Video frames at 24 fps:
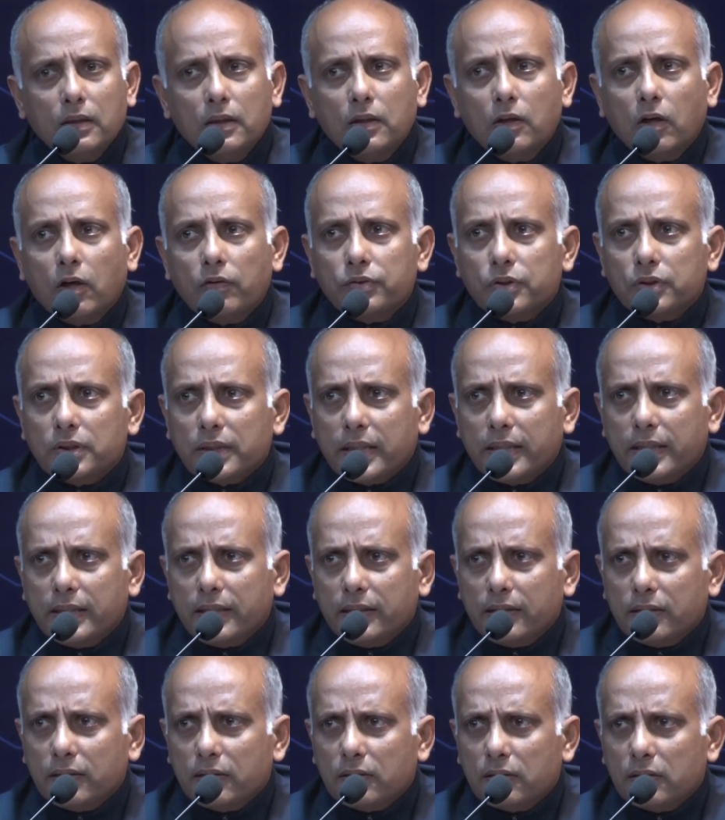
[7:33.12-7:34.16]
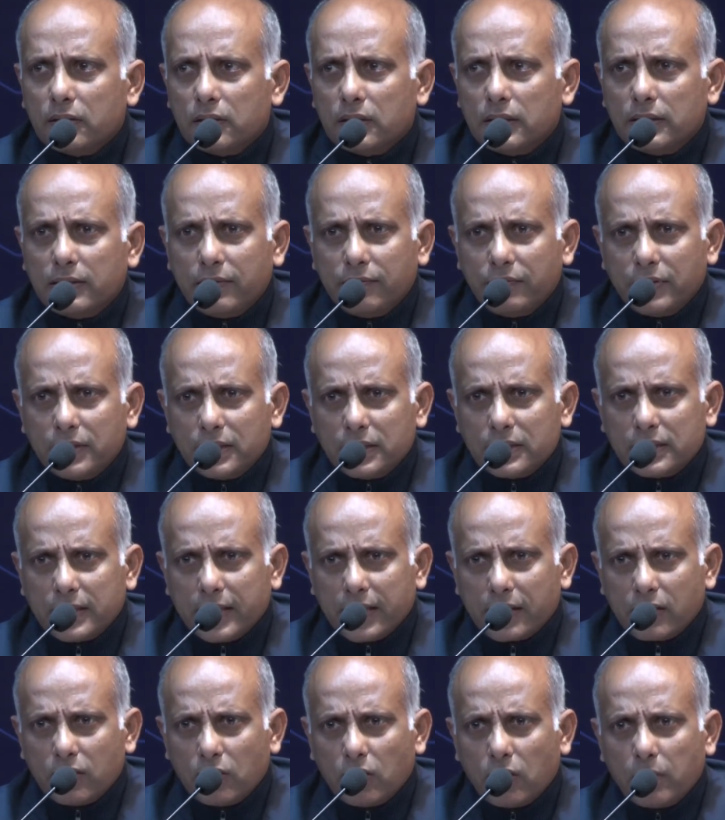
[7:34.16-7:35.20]
of society, which is
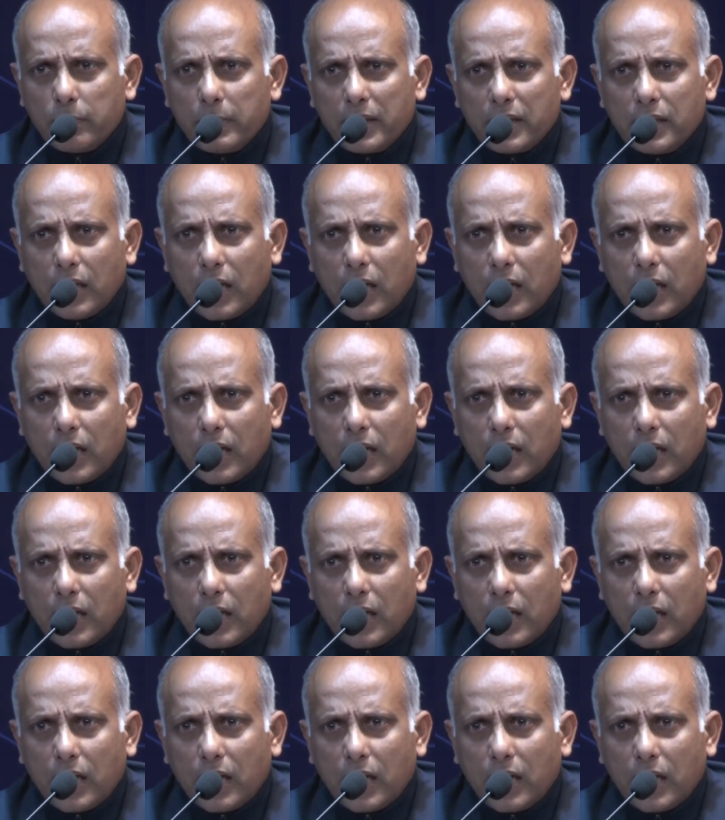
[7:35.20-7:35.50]
economic,